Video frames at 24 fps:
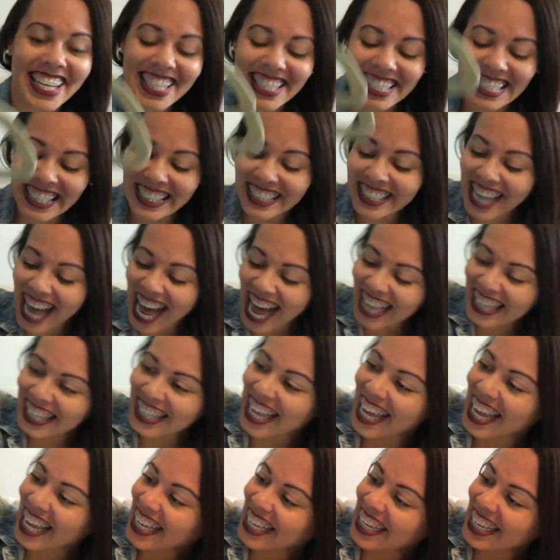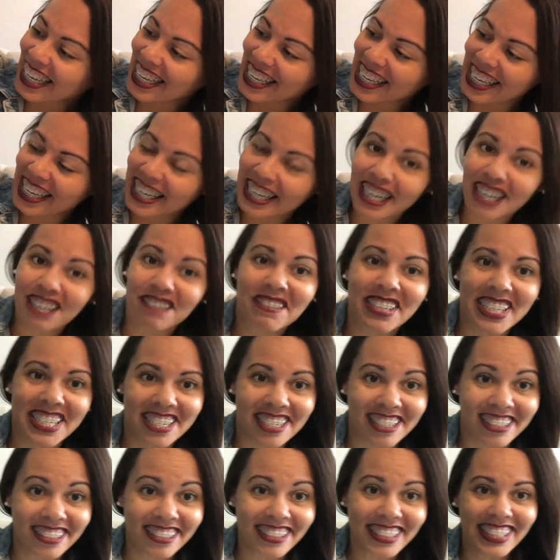It's a lot like in
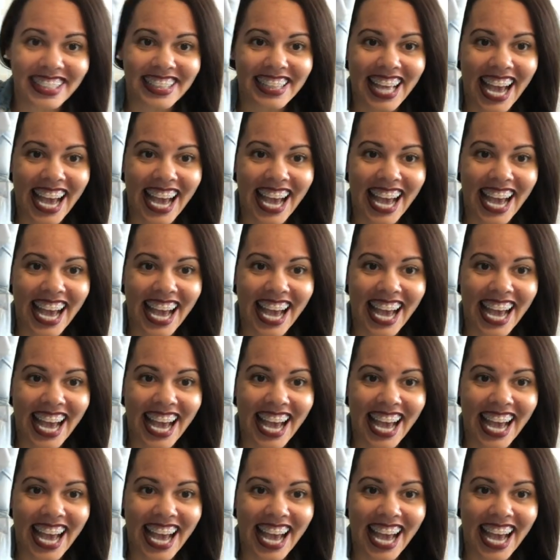original in